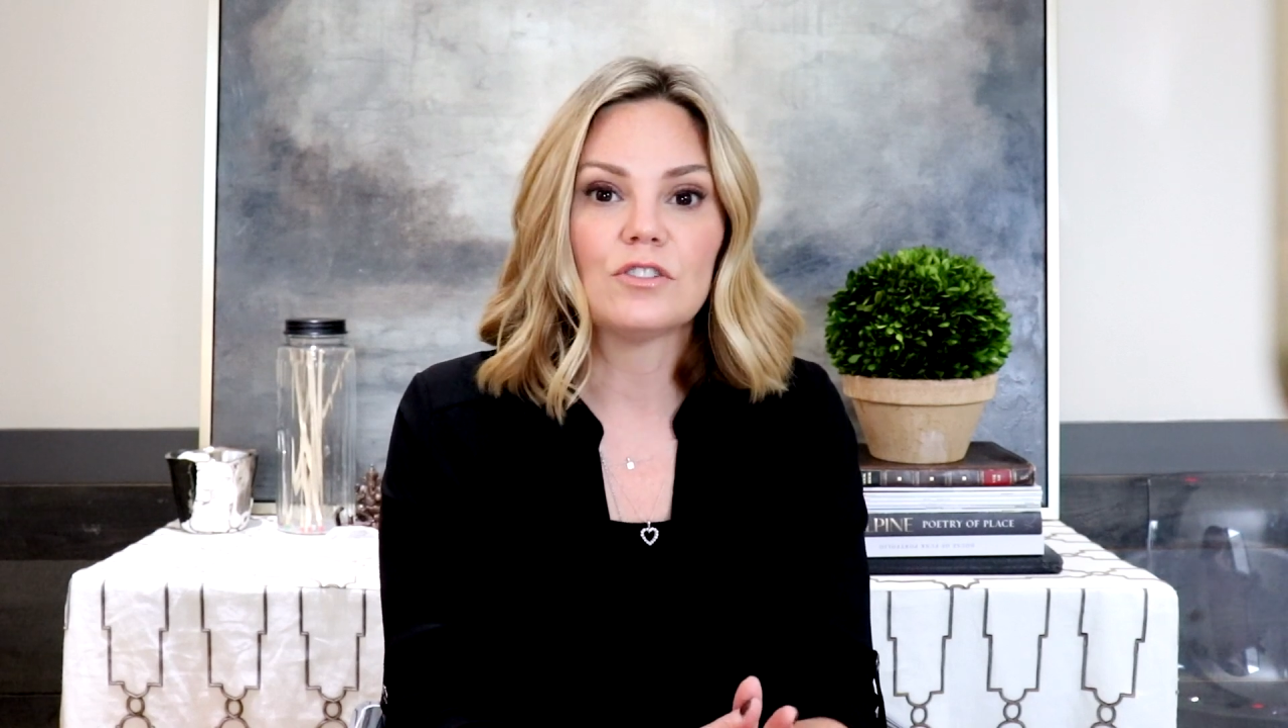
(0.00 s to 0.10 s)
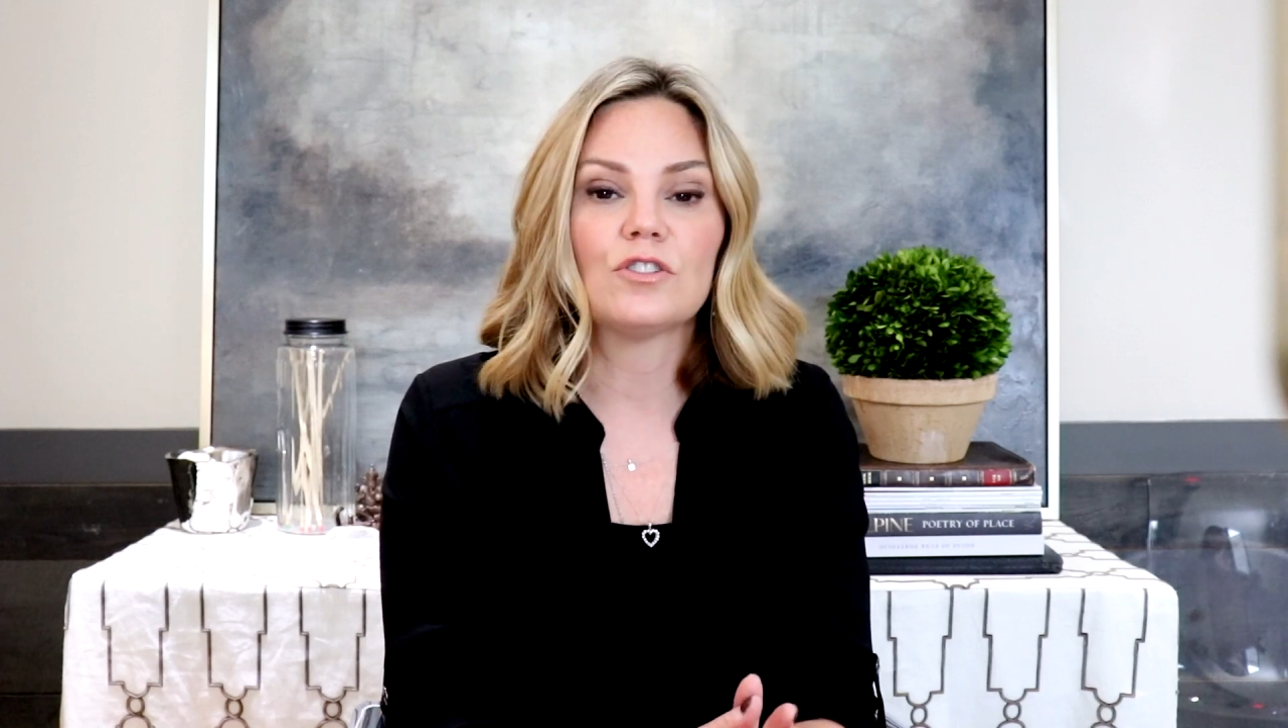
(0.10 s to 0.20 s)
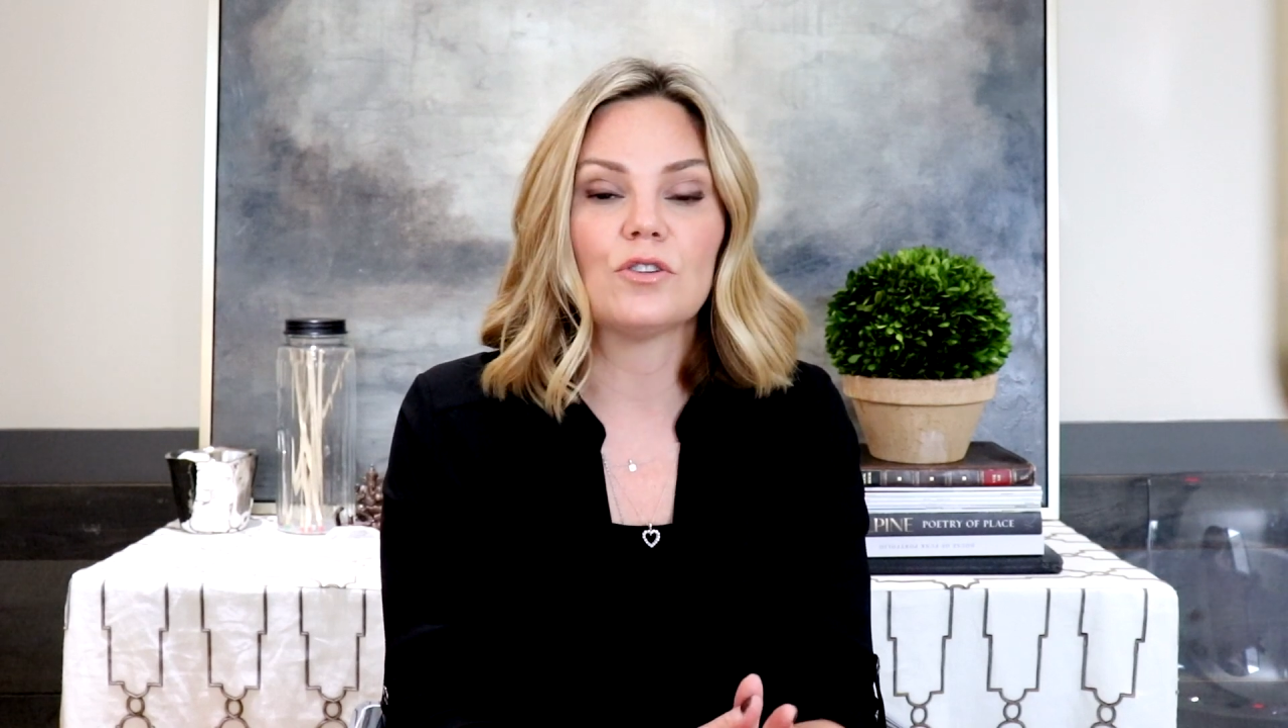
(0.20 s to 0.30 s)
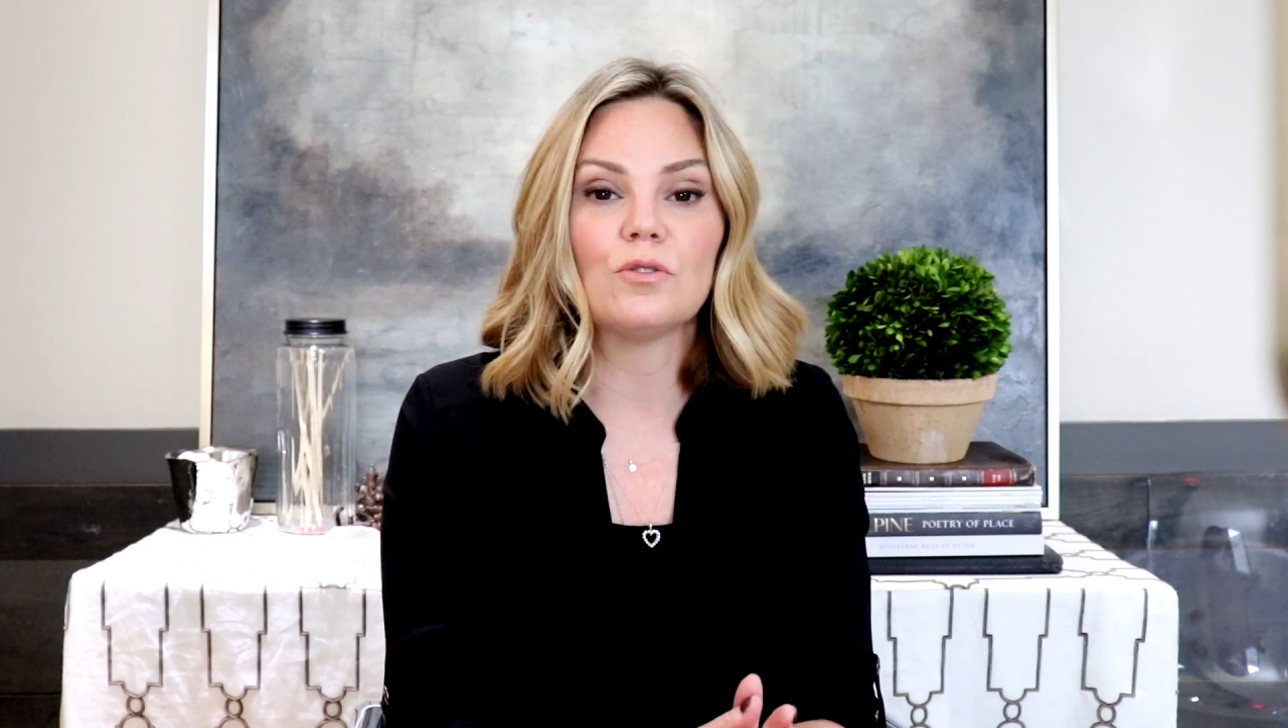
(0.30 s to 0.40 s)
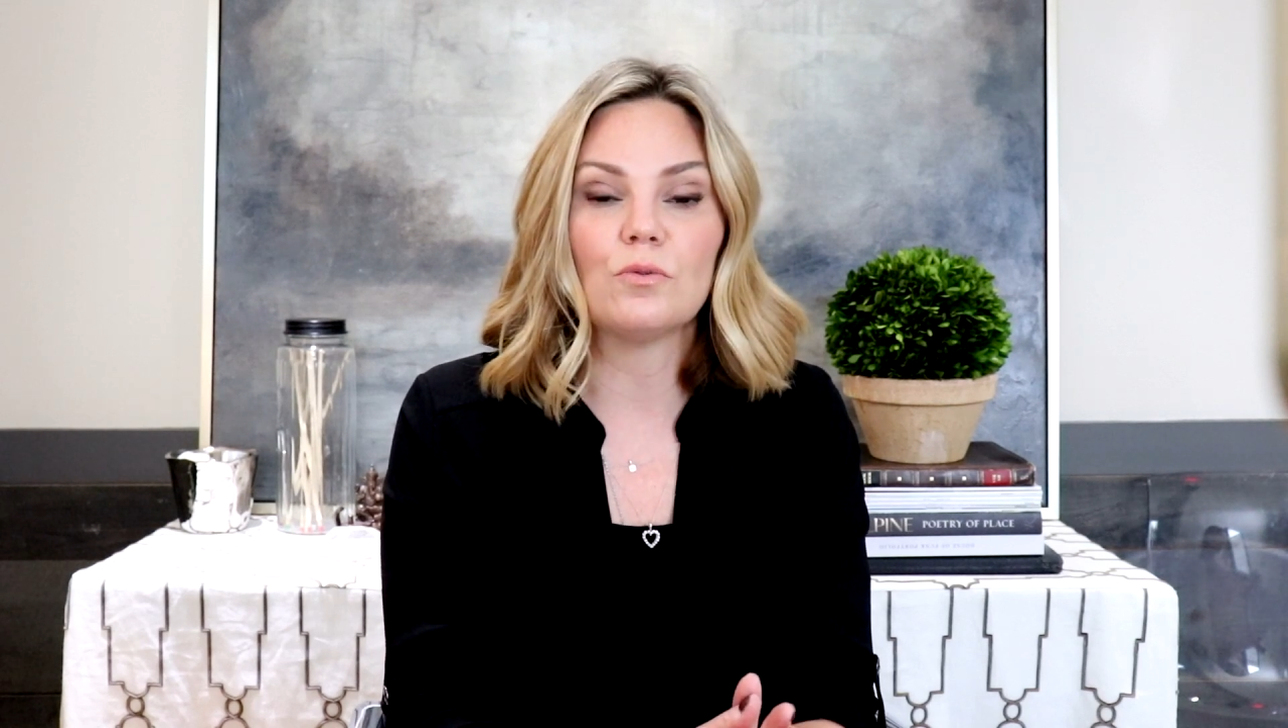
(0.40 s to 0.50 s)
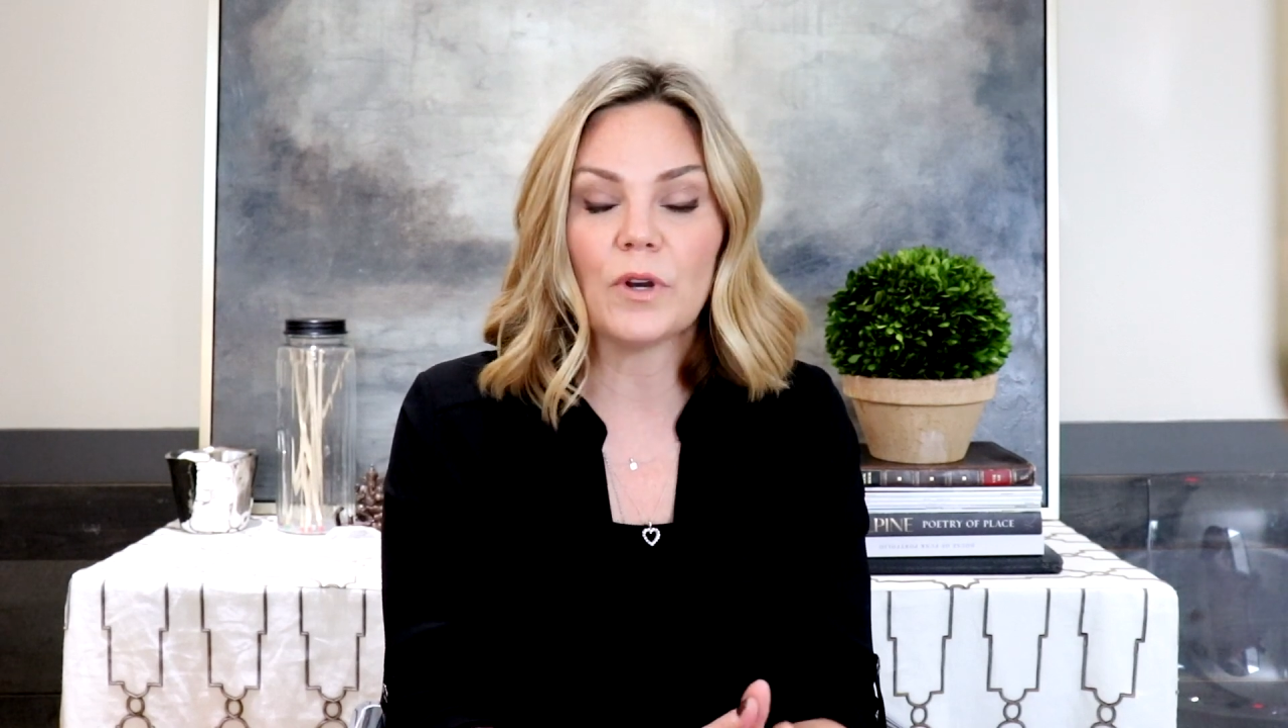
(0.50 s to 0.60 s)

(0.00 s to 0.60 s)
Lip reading: to